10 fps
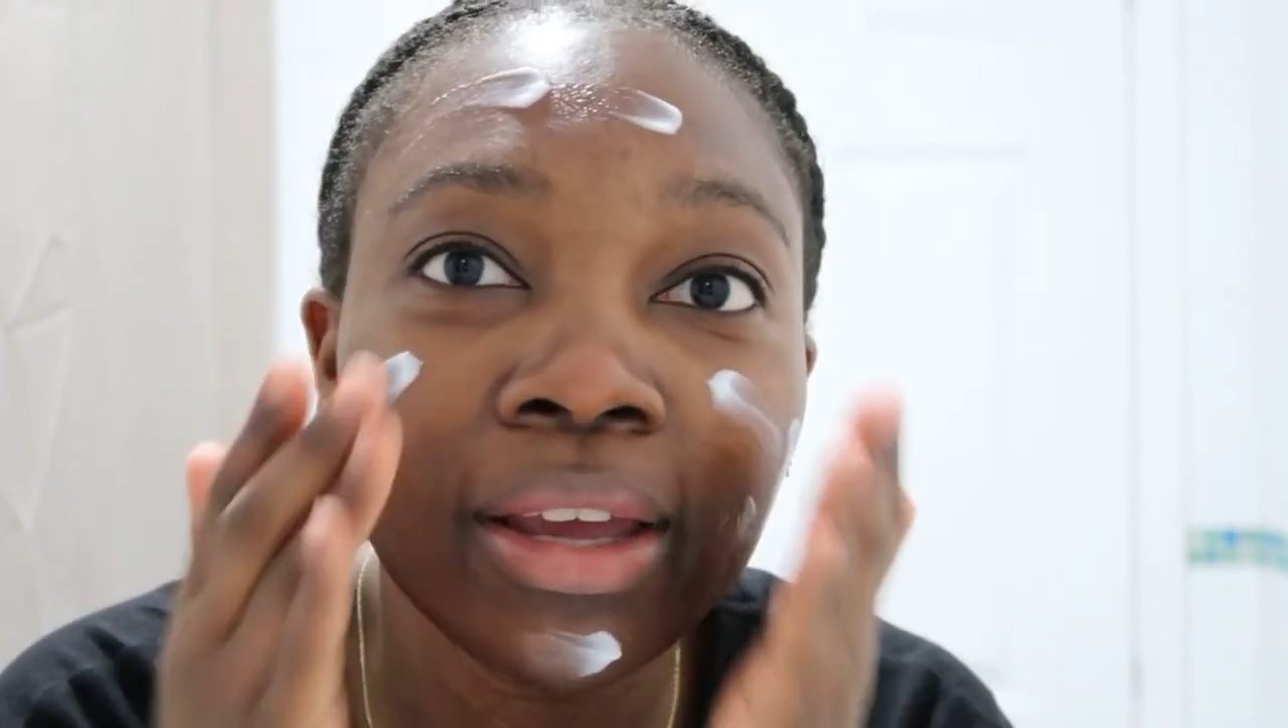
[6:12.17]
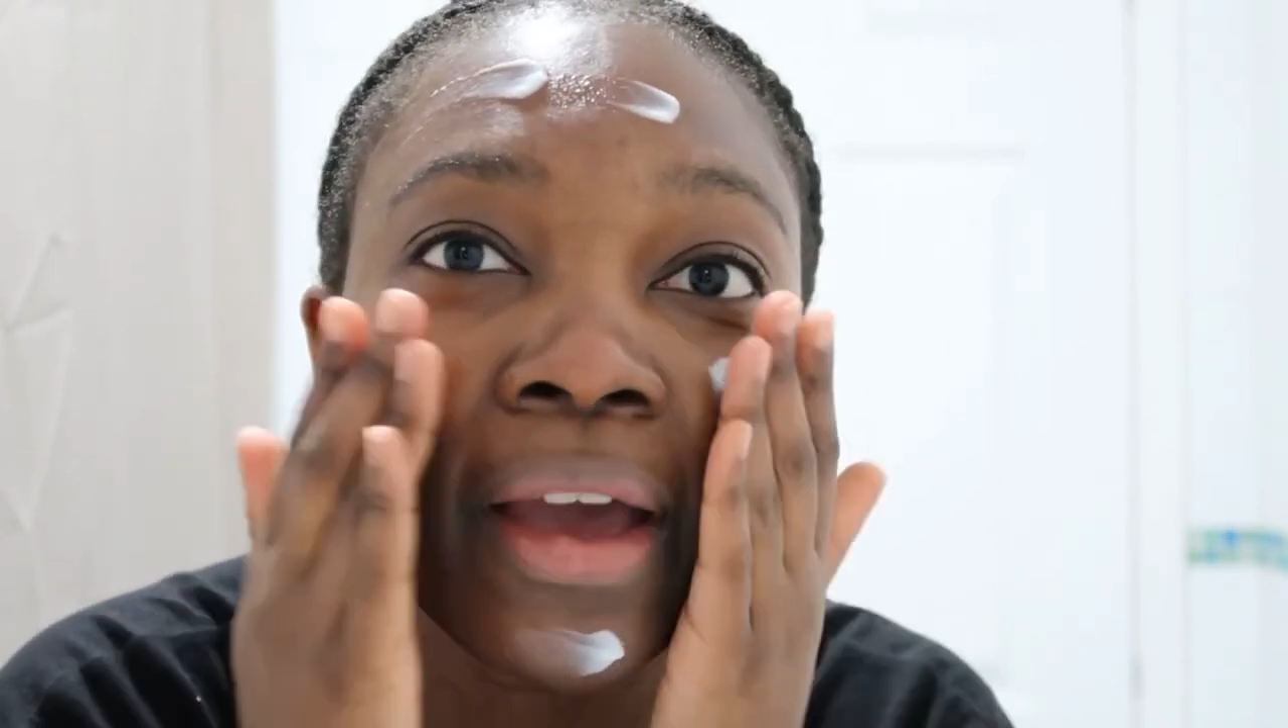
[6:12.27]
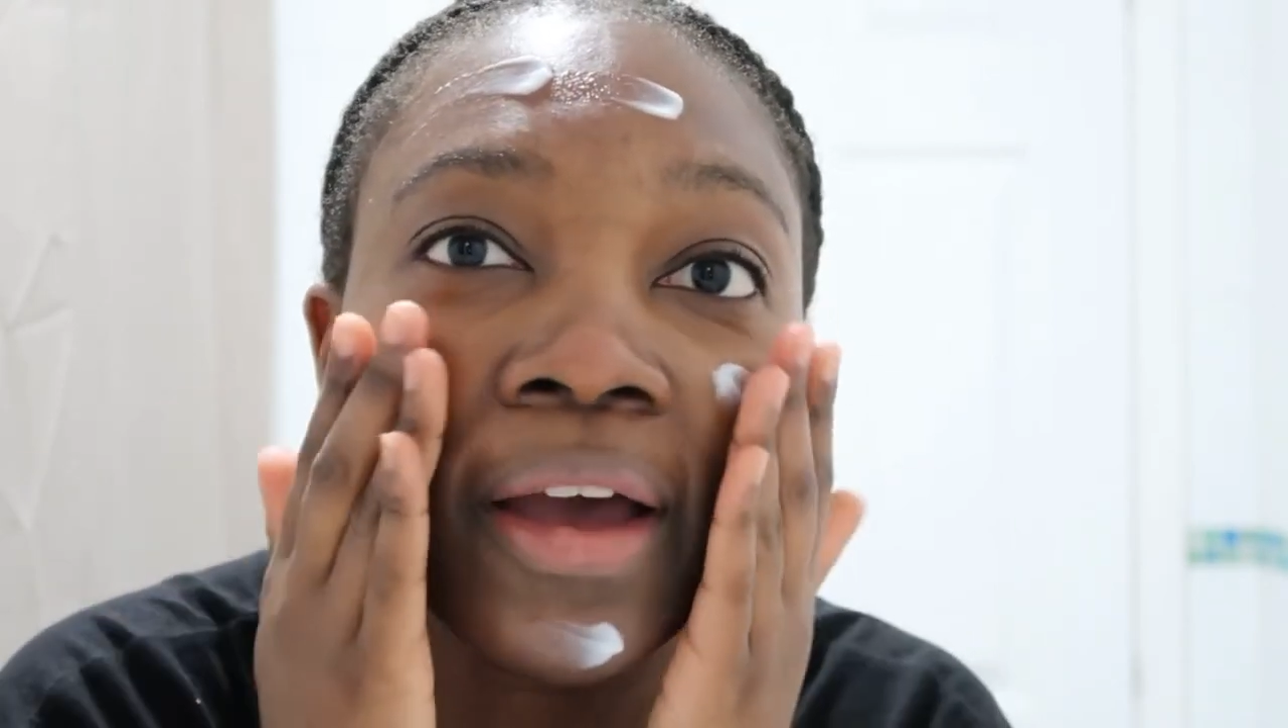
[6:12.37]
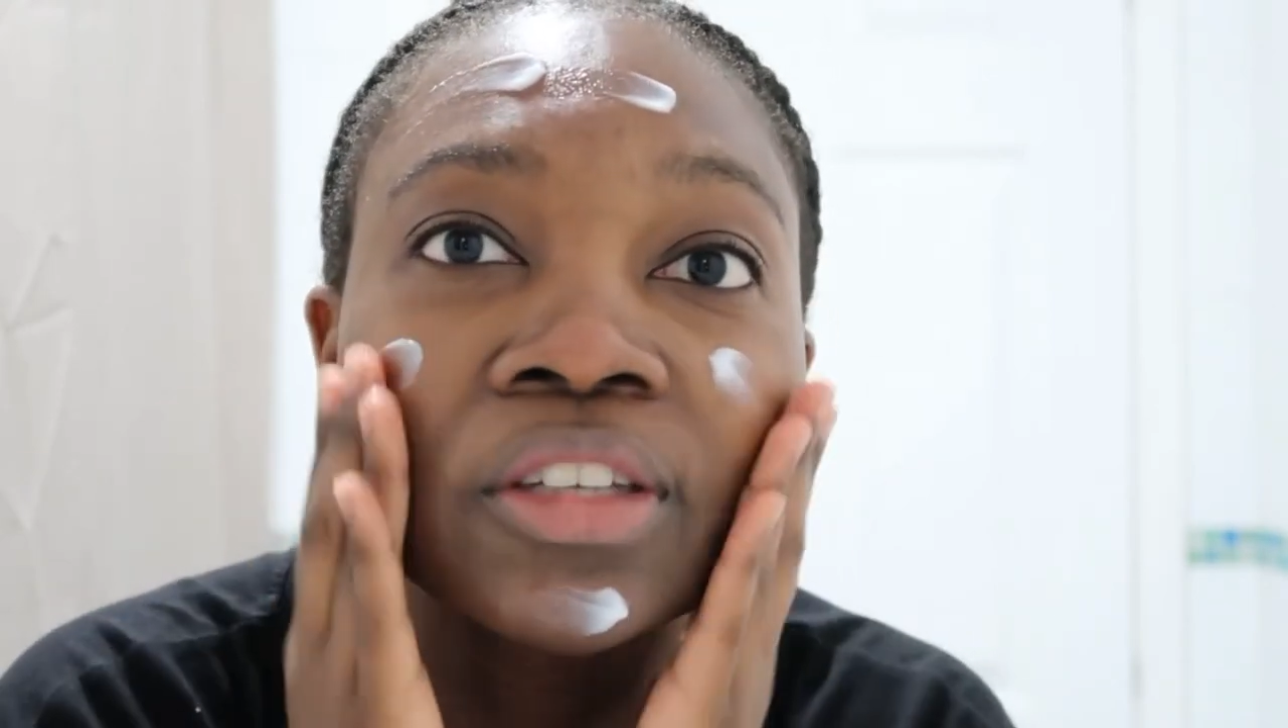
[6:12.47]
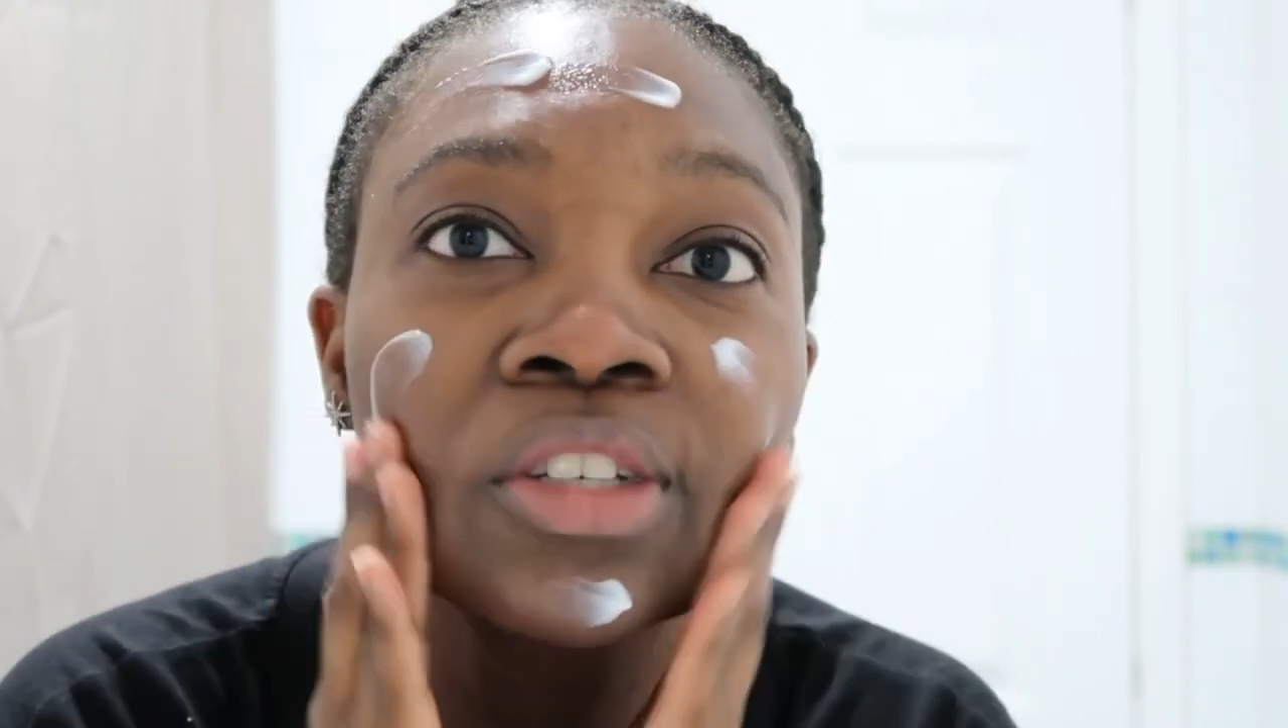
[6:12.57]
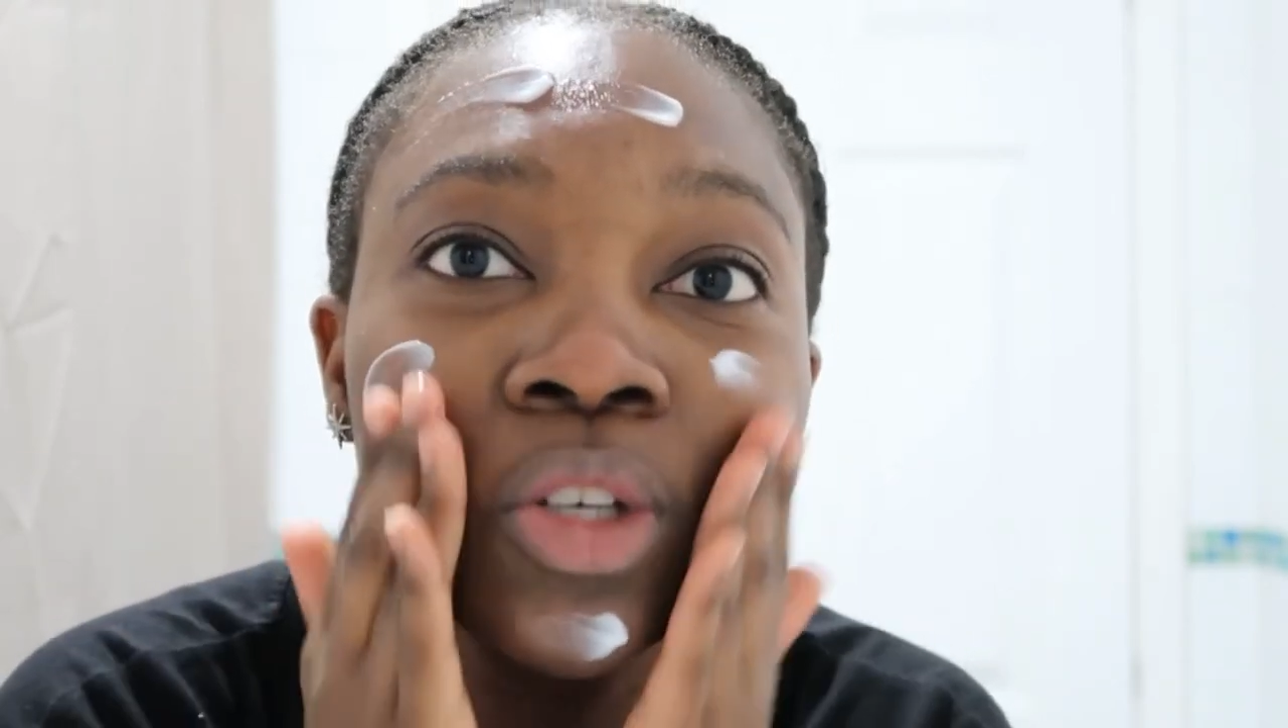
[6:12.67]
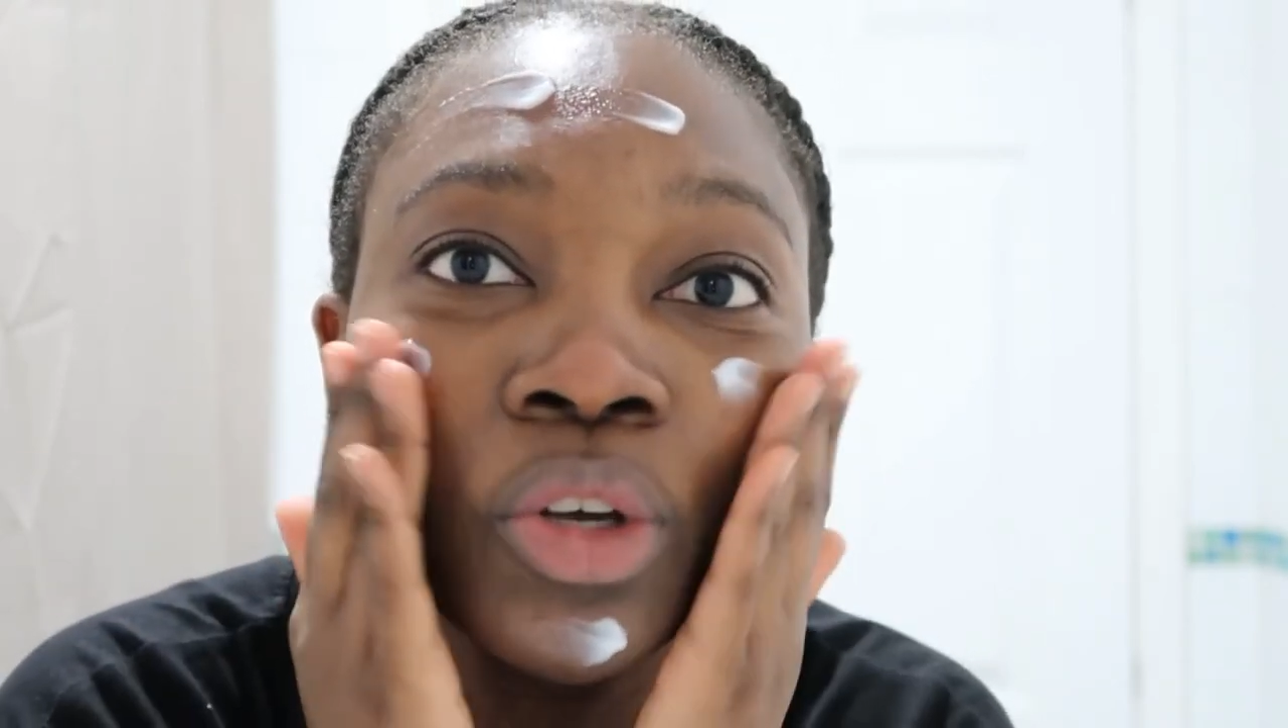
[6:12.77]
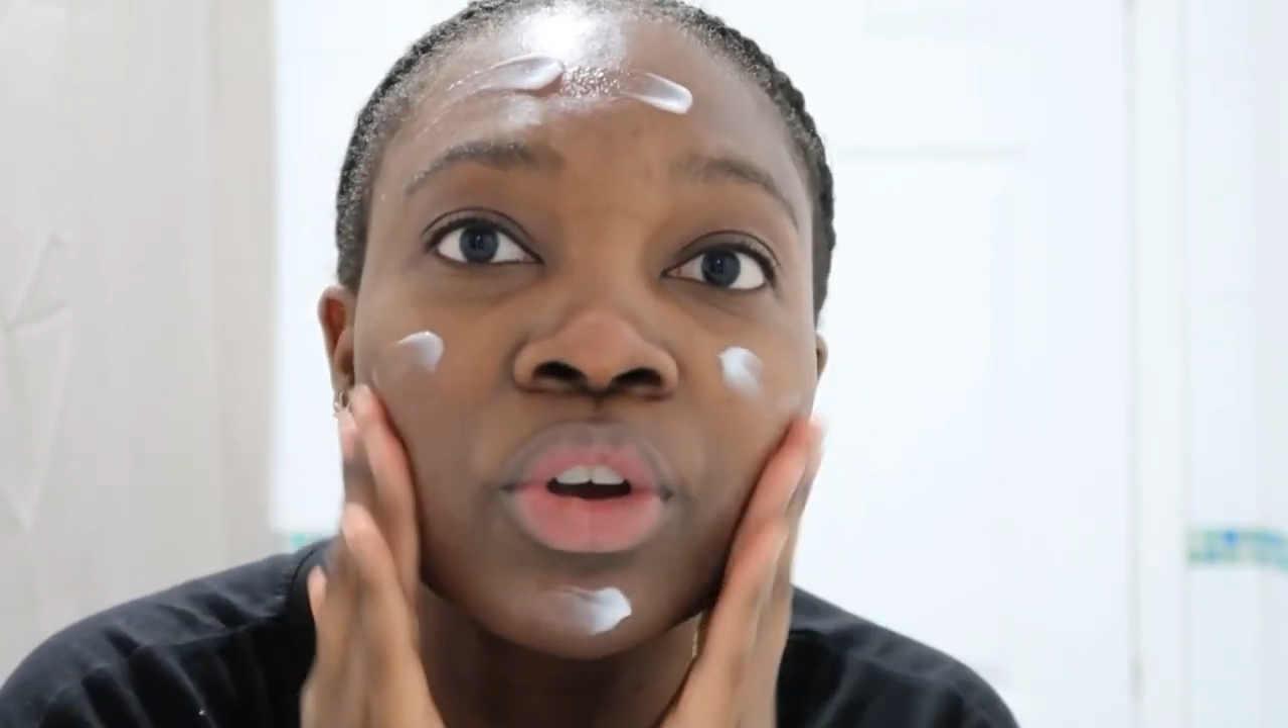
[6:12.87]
gets you